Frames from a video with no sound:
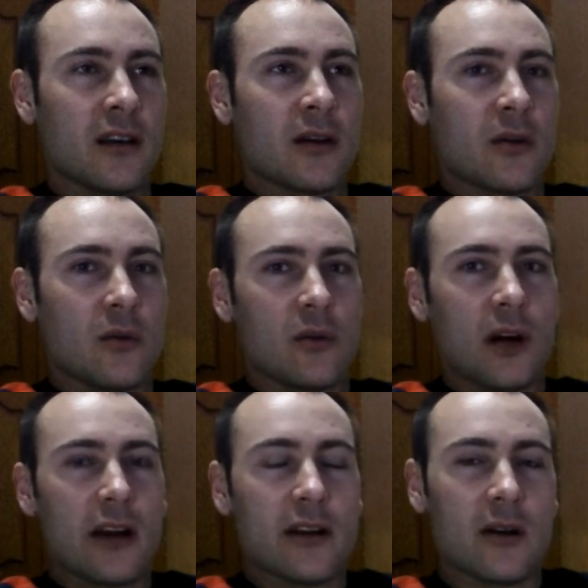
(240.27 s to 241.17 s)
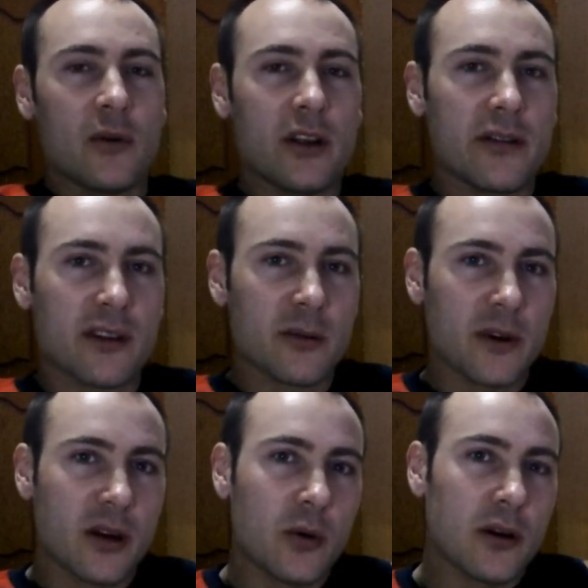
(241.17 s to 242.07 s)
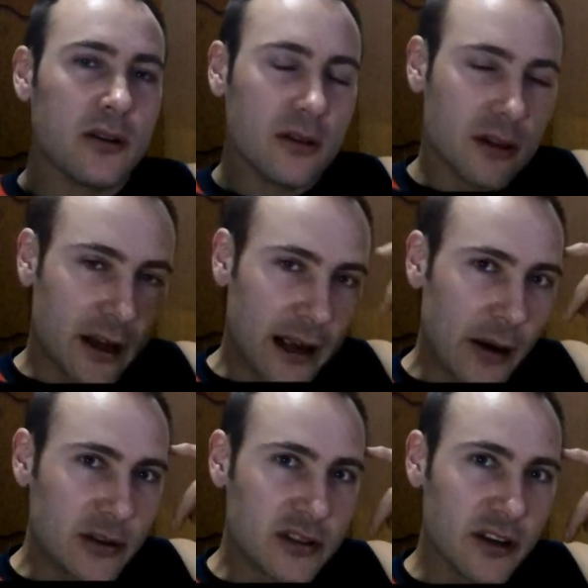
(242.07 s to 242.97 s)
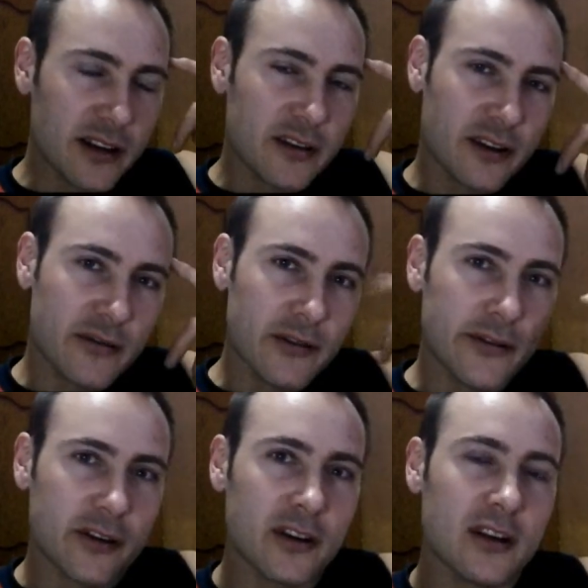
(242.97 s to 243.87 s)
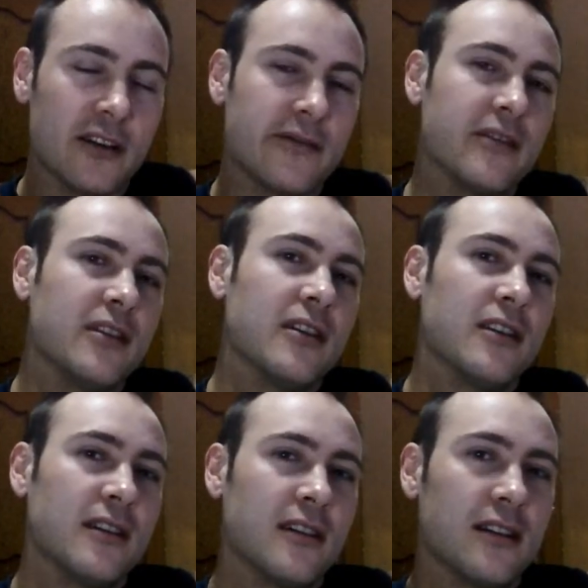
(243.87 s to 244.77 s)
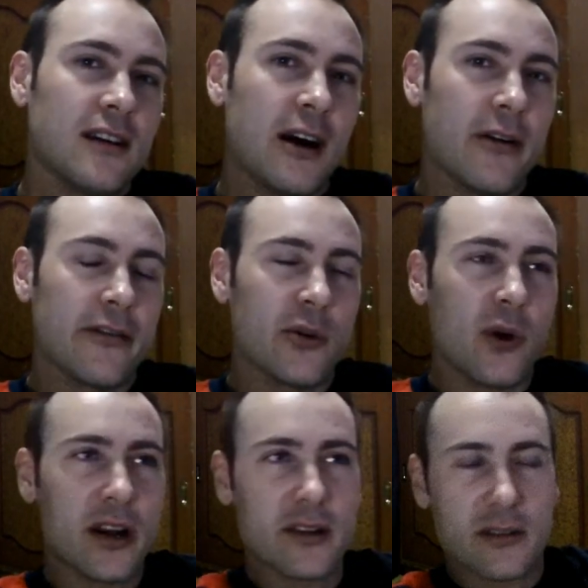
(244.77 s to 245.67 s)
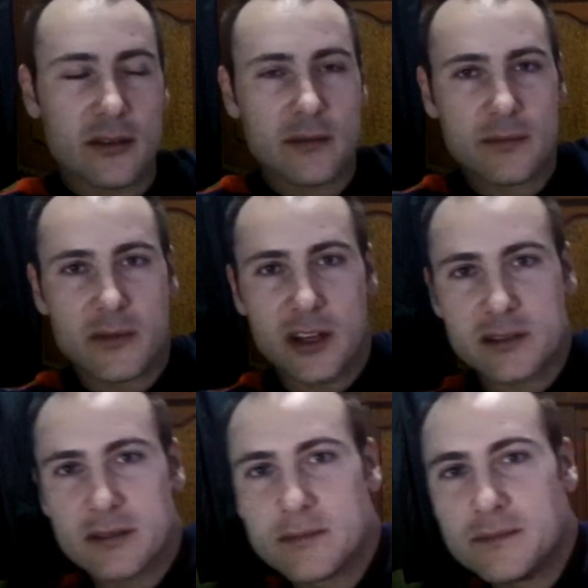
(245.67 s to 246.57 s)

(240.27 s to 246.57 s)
Well, I don't know. What do you think about it? How would you like to live if you could live however you wanted to? Thanks.